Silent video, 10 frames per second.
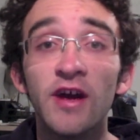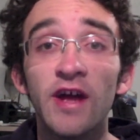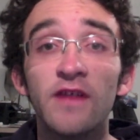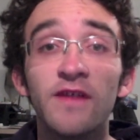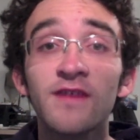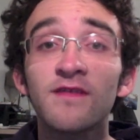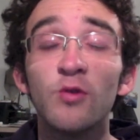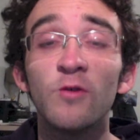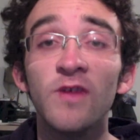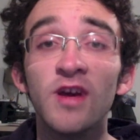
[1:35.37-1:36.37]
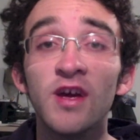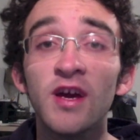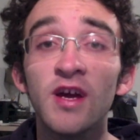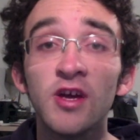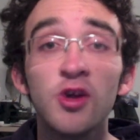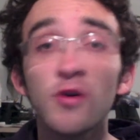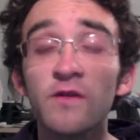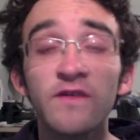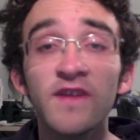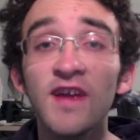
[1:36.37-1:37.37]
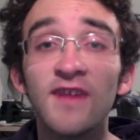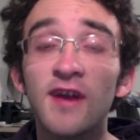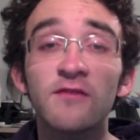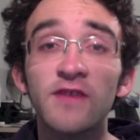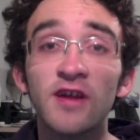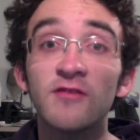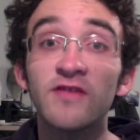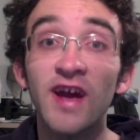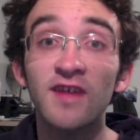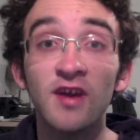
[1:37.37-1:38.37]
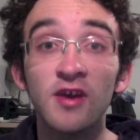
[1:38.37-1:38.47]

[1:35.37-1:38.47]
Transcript: In this movie, you don't see Daniel Day-Lewis acting.